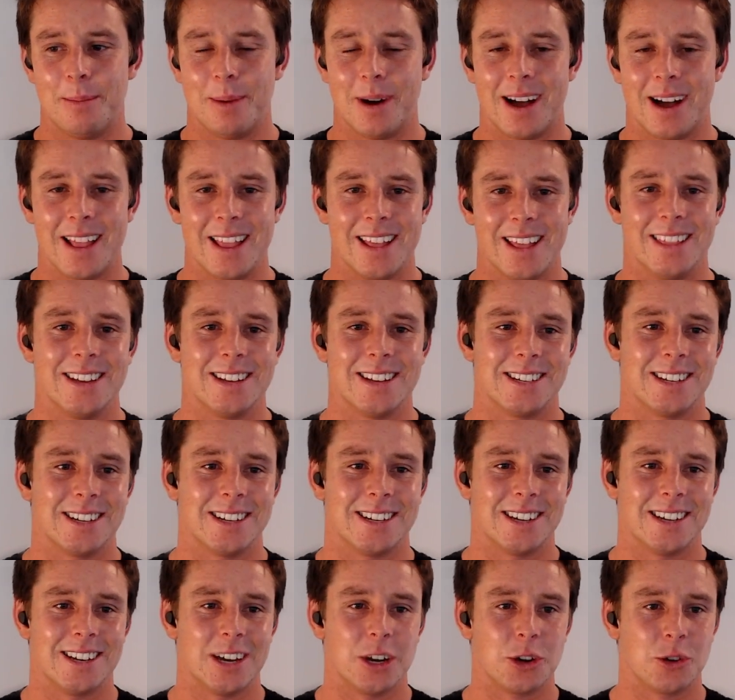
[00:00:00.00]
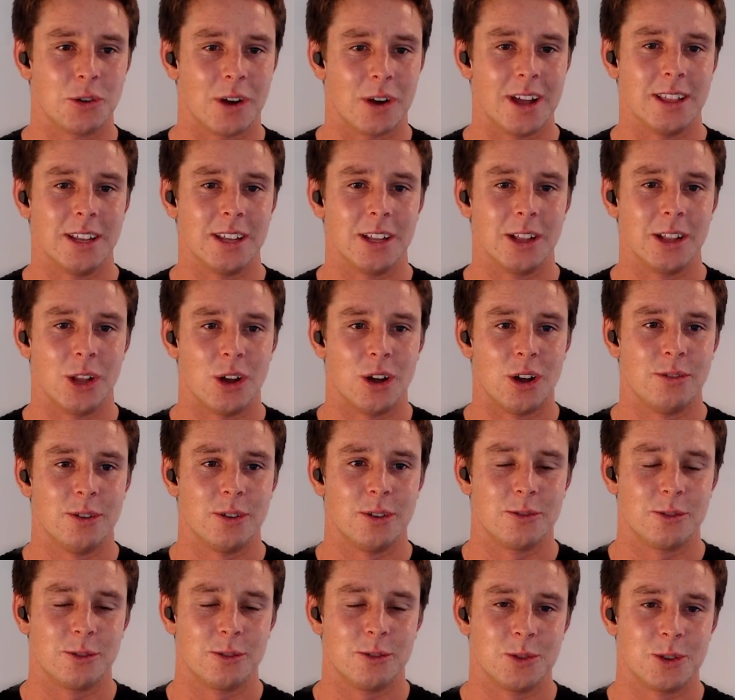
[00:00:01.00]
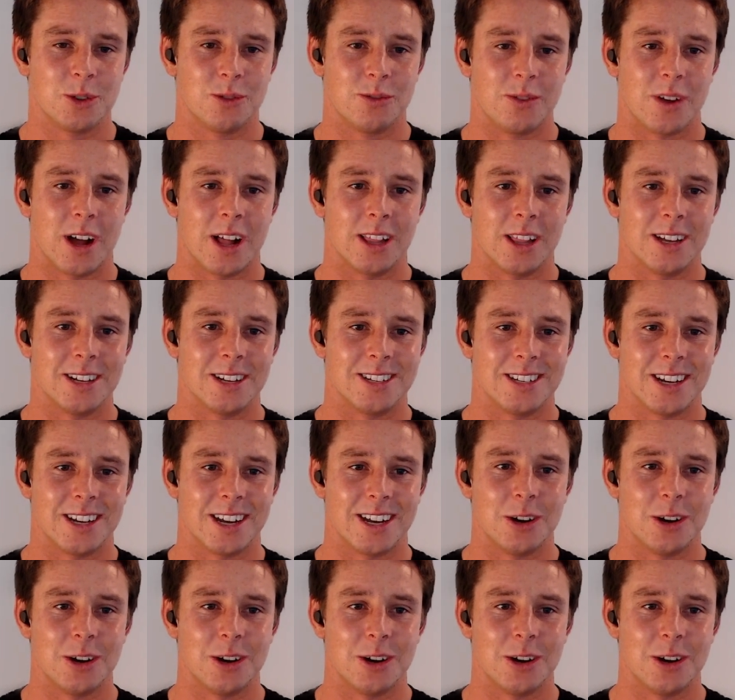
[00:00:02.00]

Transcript: But there's a great little offer from Travala